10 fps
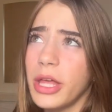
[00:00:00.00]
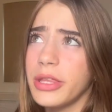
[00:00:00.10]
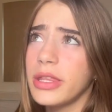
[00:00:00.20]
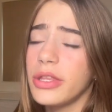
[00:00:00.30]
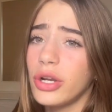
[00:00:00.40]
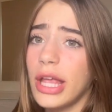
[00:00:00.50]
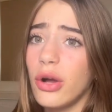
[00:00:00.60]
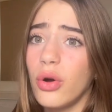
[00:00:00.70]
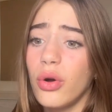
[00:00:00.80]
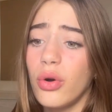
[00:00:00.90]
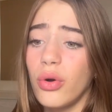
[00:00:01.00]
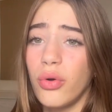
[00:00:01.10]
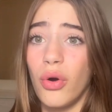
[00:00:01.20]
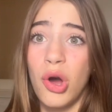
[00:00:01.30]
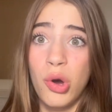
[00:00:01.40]
I think they're like
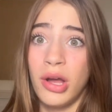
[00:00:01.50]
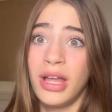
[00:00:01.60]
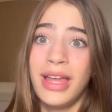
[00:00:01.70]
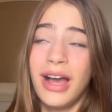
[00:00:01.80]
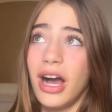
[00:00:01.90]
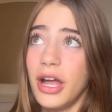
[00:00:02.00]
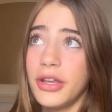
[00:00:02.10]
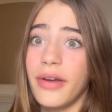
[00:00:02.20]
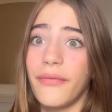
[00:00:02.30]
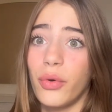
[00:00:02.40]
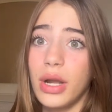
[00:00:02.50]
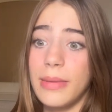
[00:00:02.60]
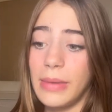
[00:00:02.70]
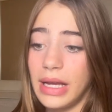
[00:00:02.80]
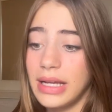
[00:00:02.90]
under
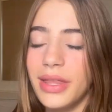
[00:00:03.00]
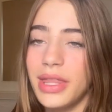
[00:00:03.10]
40 bucks.